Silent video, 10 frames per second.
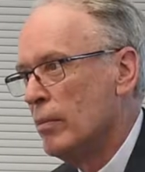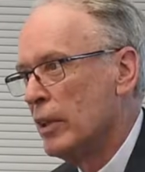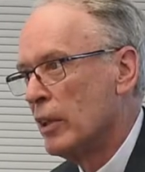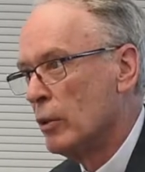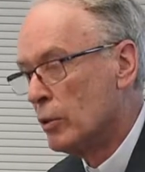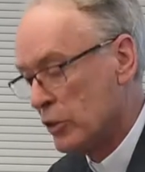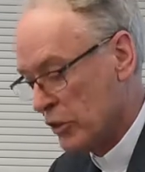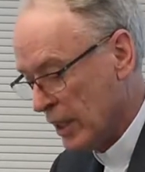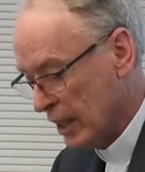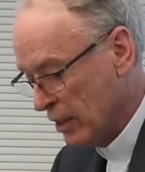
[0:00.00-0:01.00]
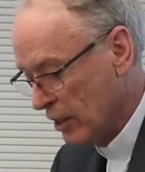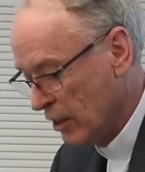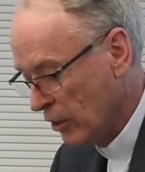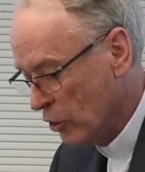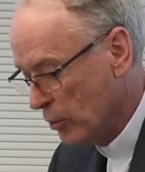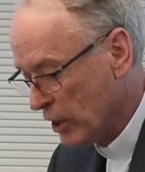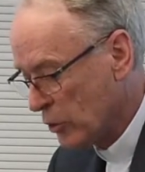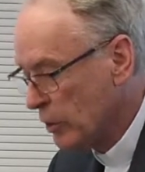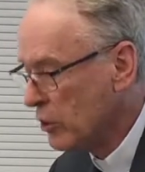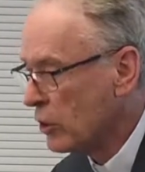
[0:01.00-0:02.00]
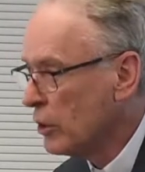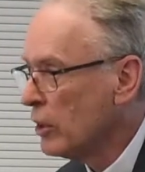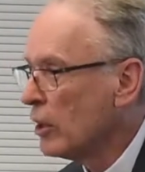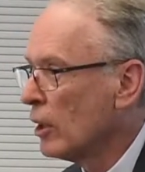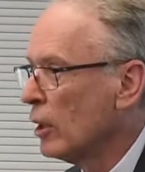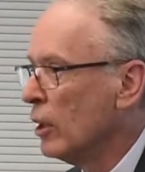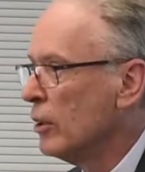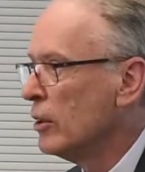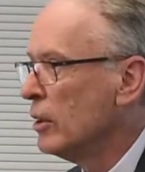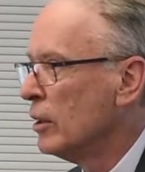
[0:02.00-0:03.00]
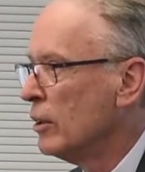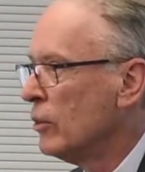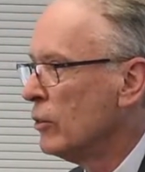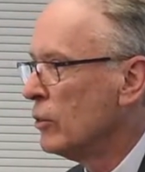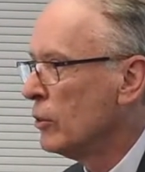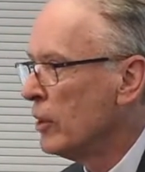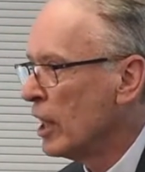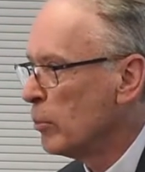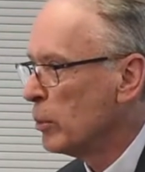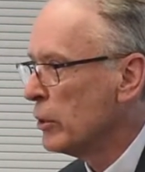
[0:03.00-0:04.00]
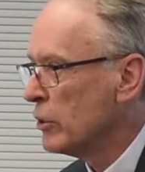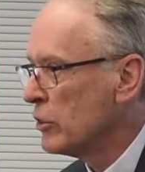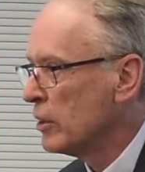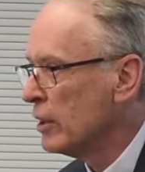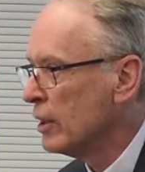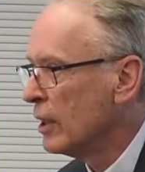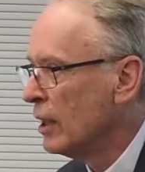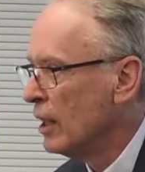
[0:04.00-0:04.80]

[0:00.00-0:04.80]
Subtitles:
But the law said you must return the cloak to that person